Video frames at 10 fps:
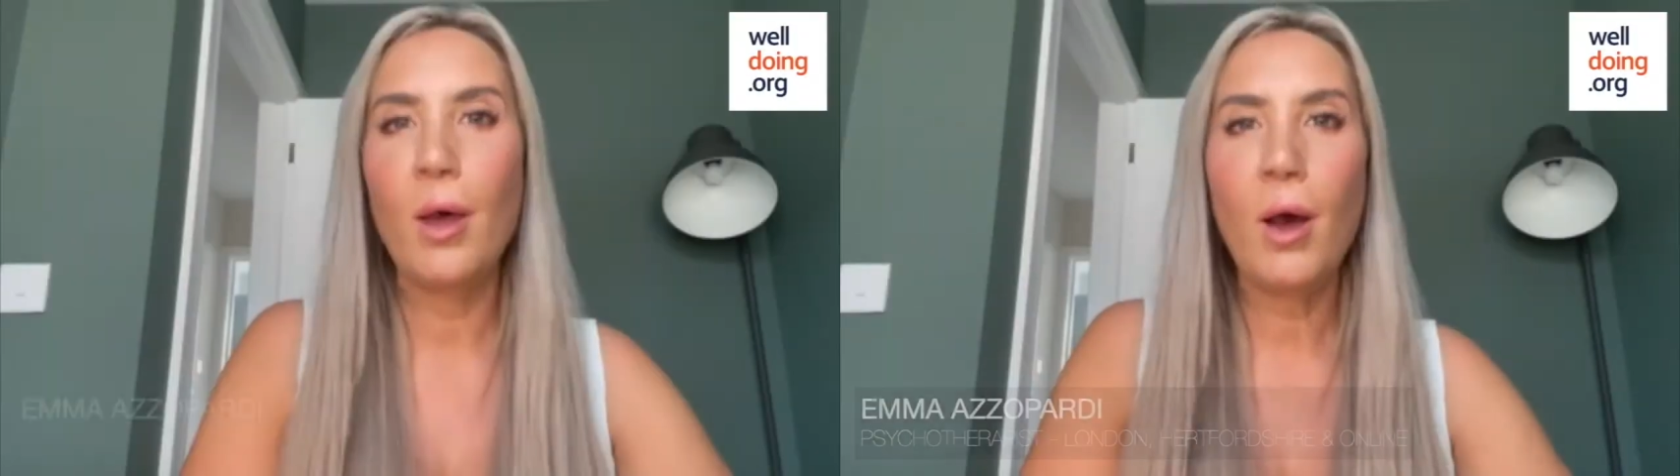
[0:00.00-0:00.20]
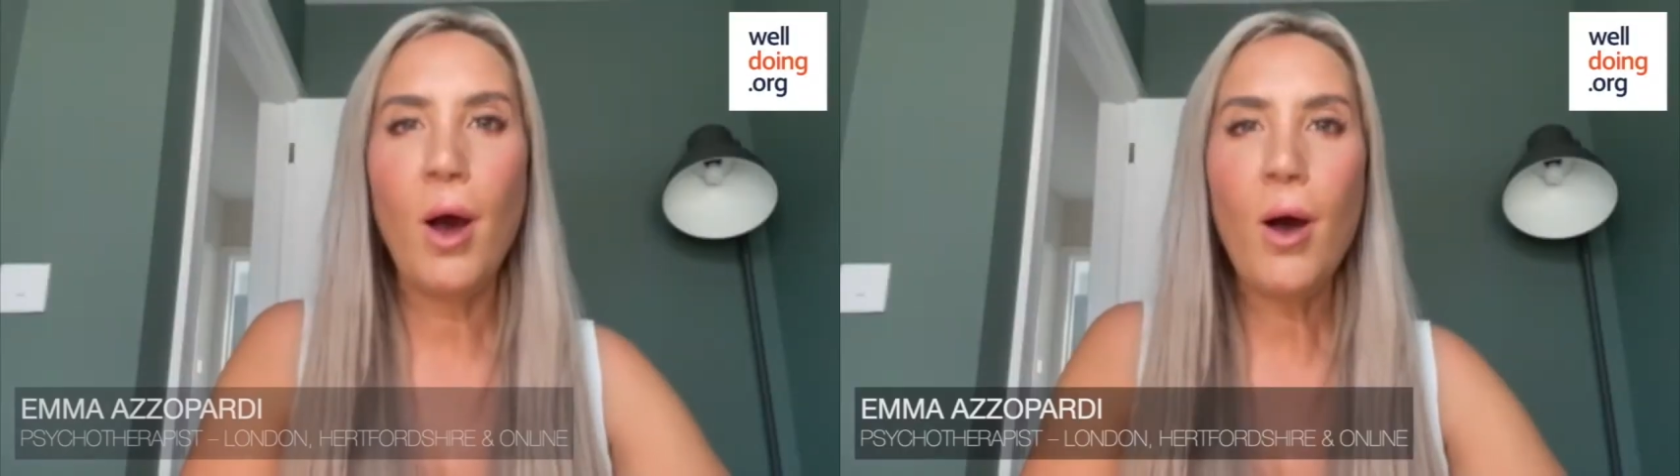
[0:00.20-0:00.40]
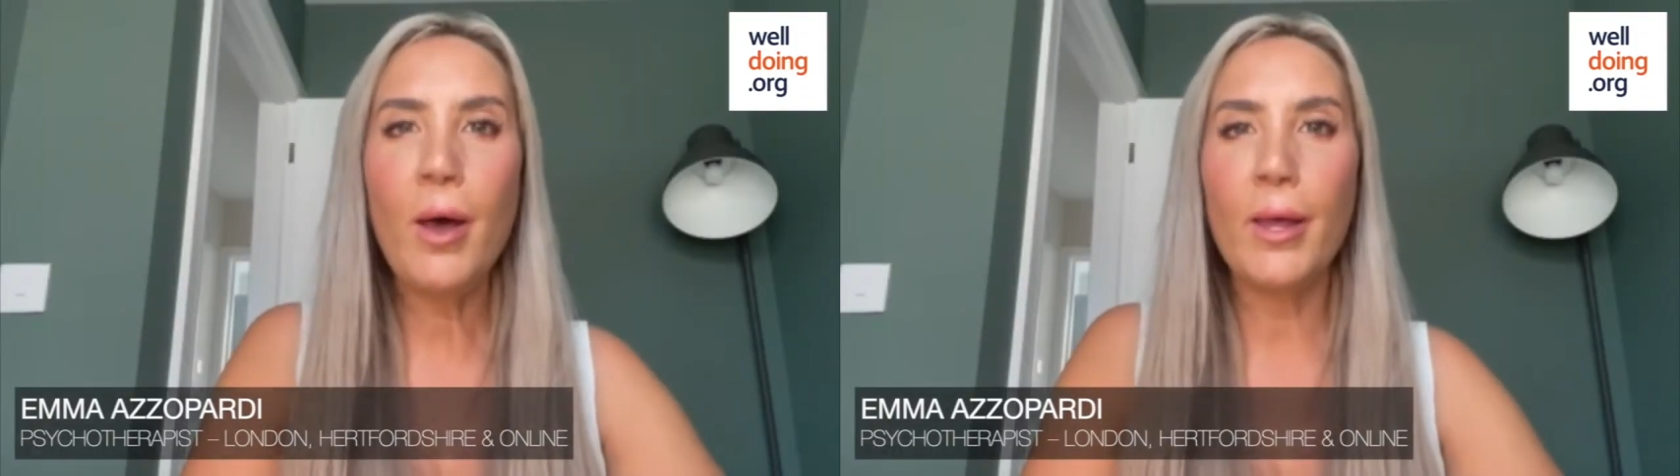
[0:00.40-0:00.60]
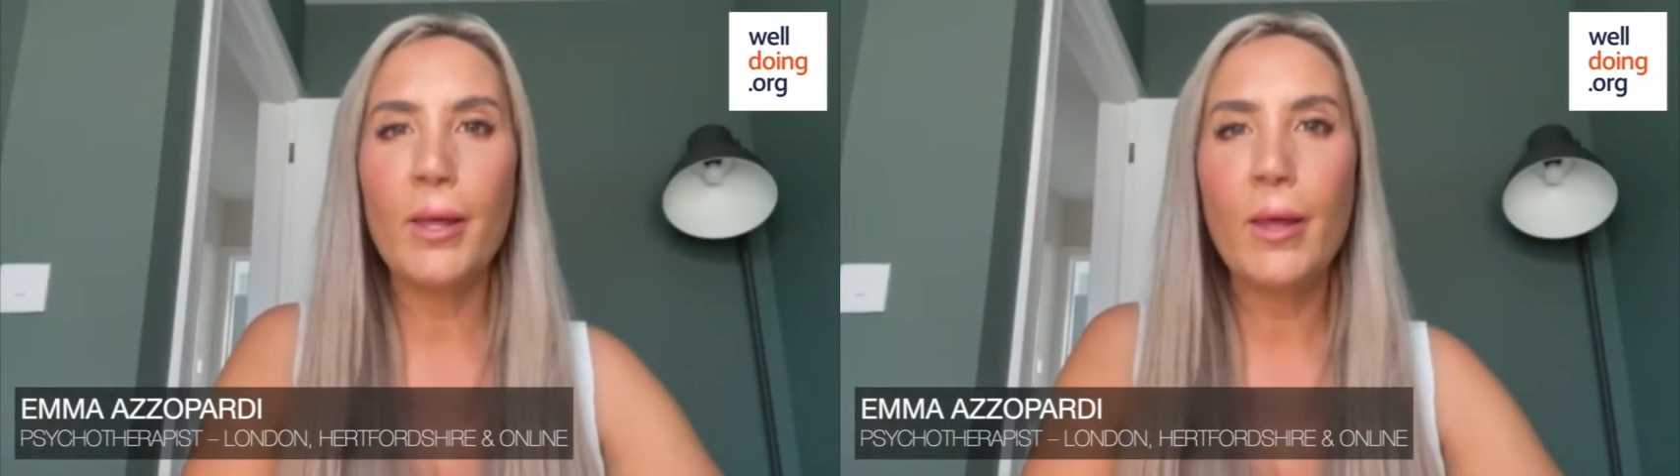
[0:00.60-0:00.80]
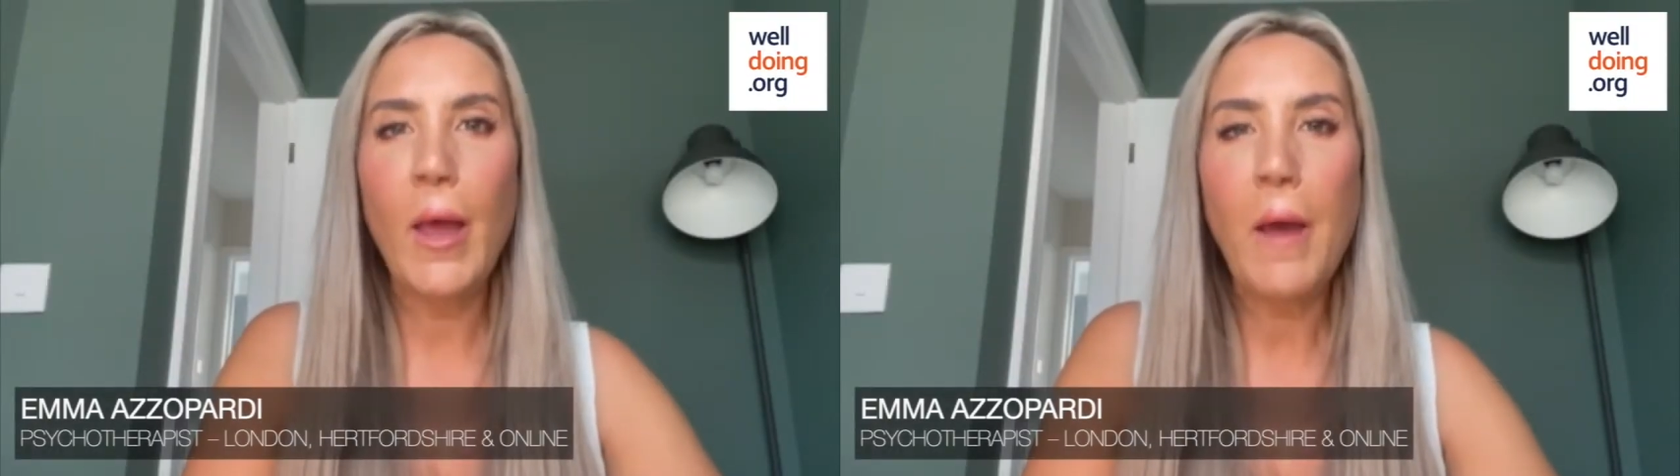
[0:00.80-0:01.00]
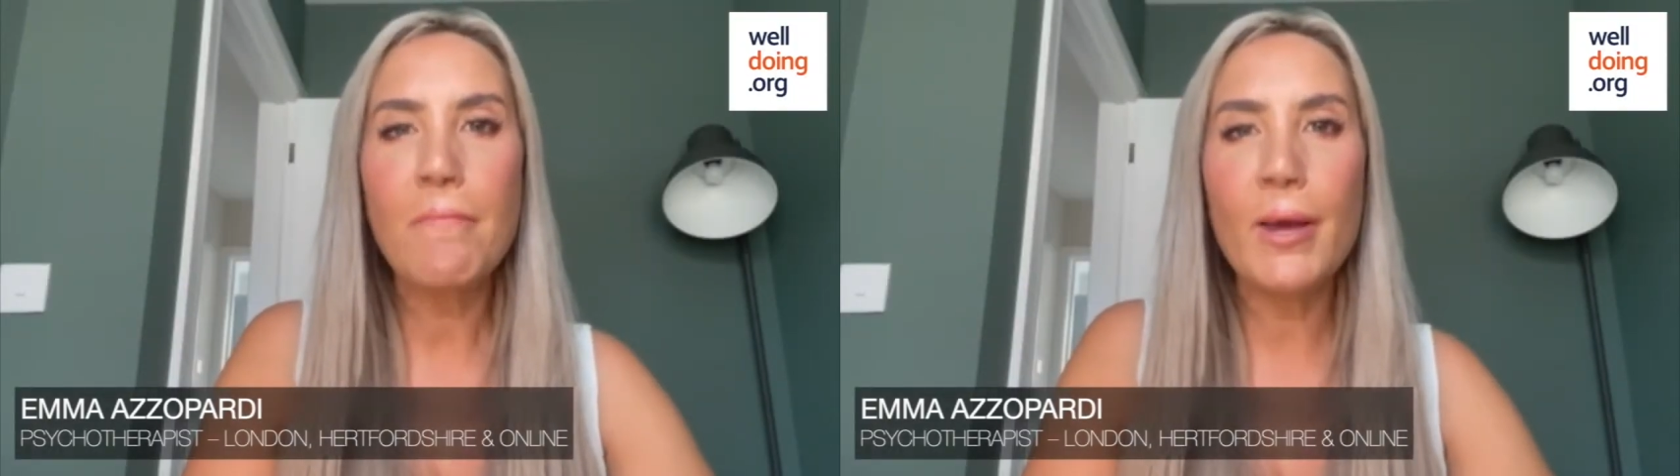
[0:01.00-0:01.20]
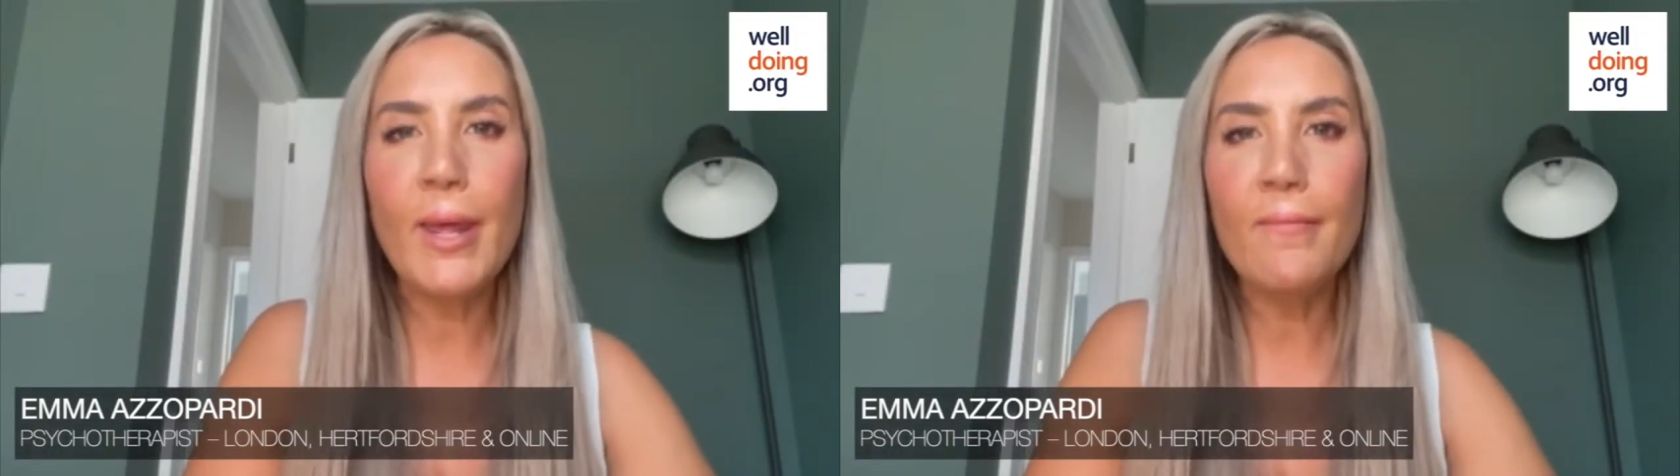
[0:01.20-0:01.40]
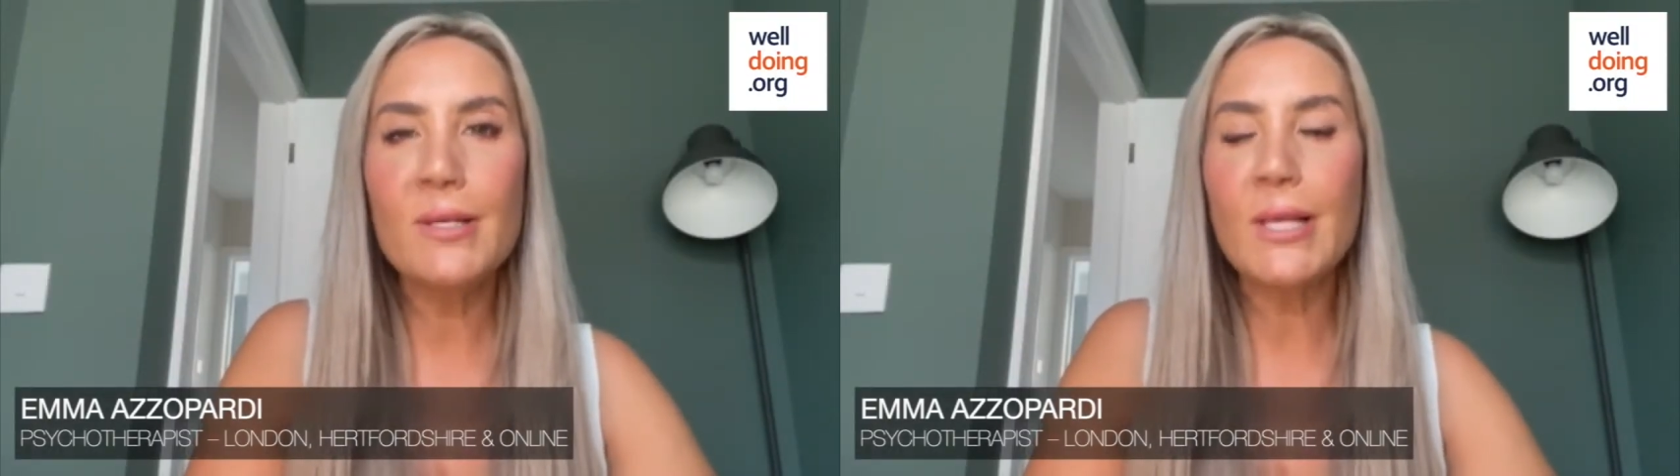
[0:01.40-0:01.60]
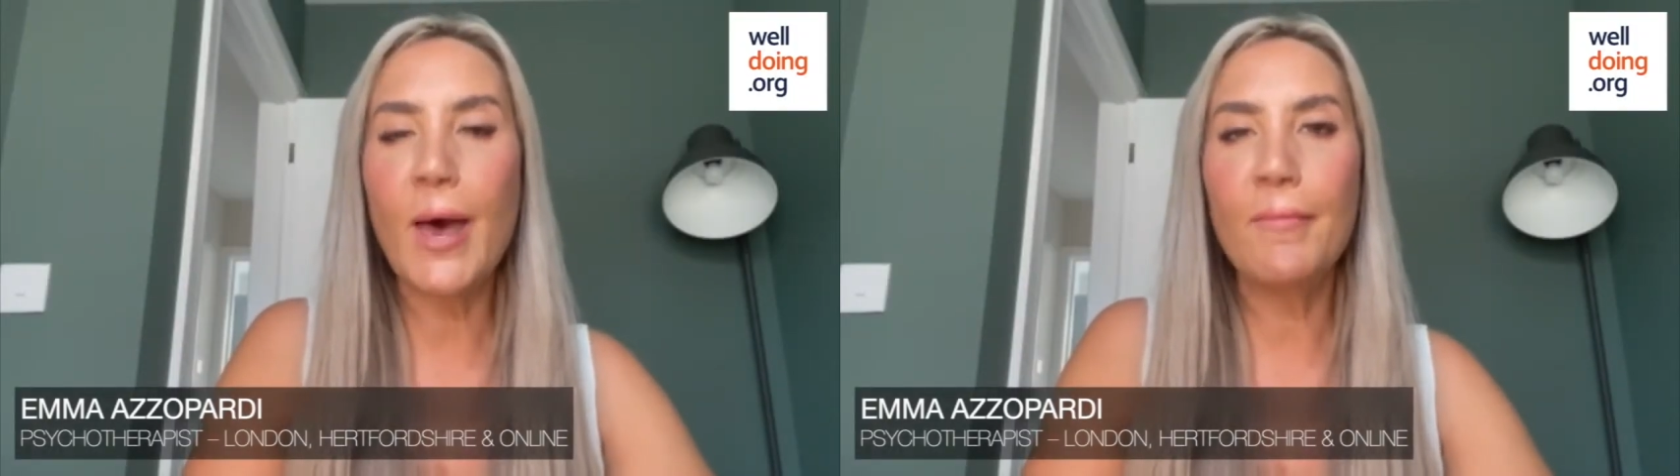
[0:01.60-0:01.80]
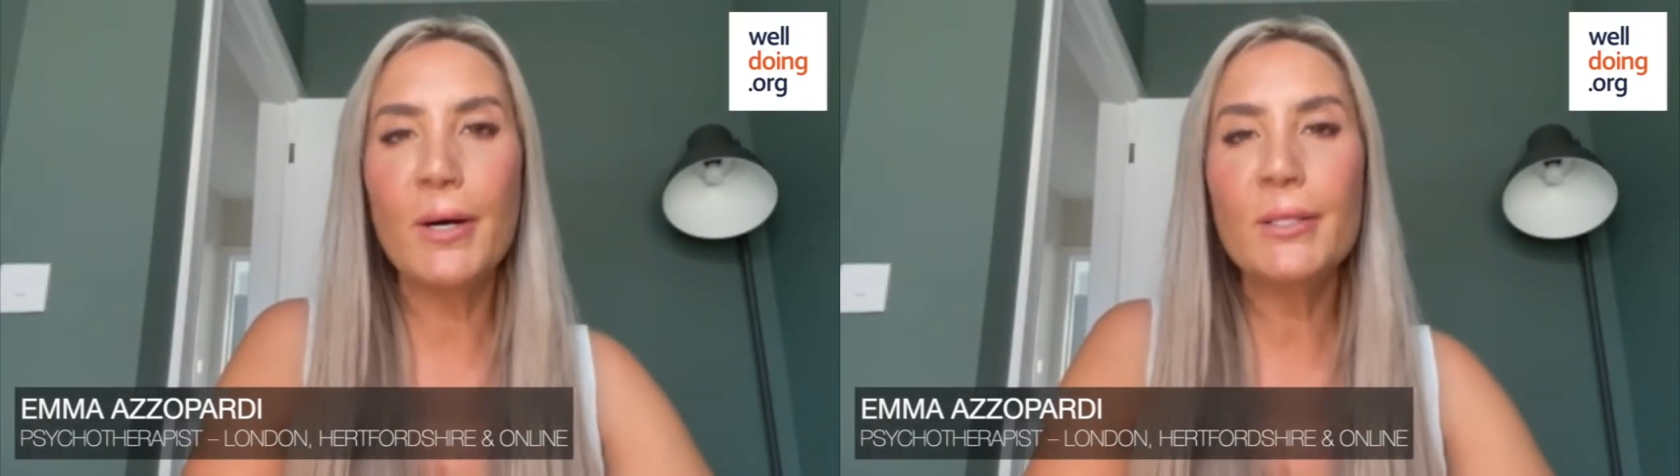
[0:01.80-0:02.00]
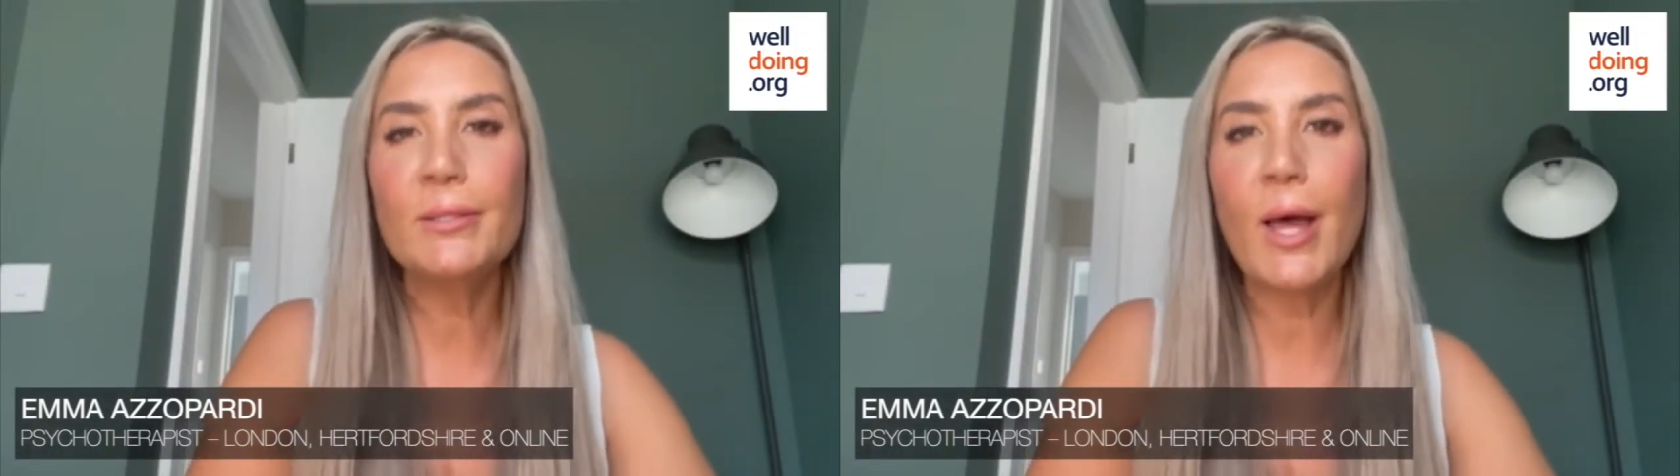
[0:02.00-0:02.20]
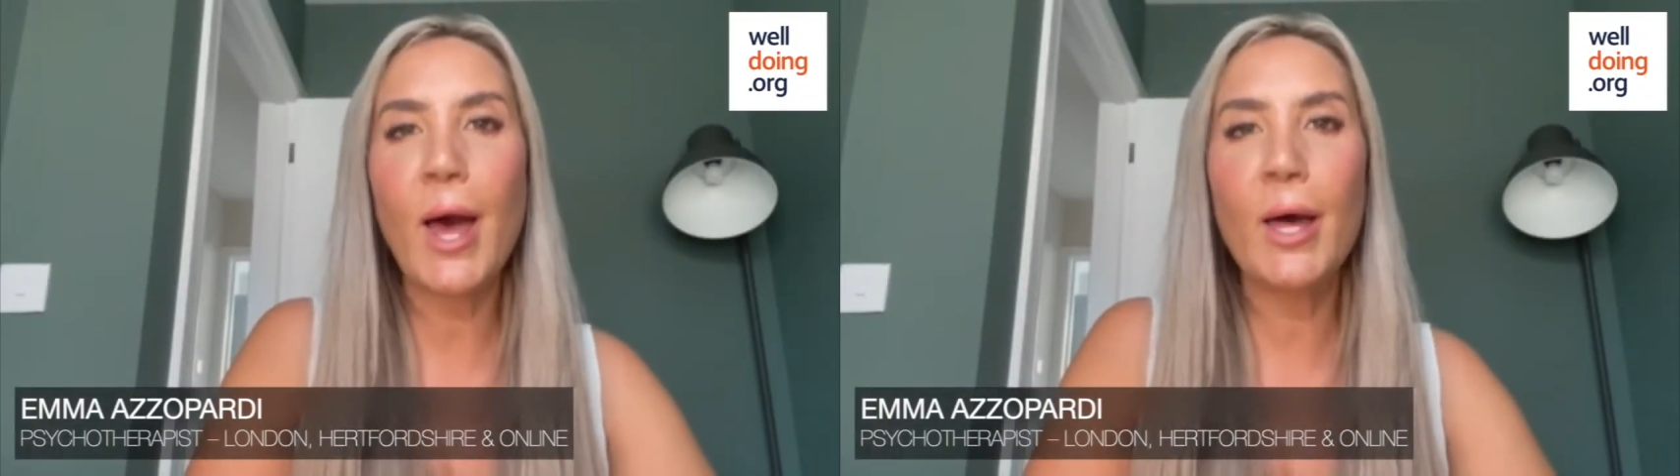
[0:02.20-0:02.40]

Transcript: Hi, my name is Emma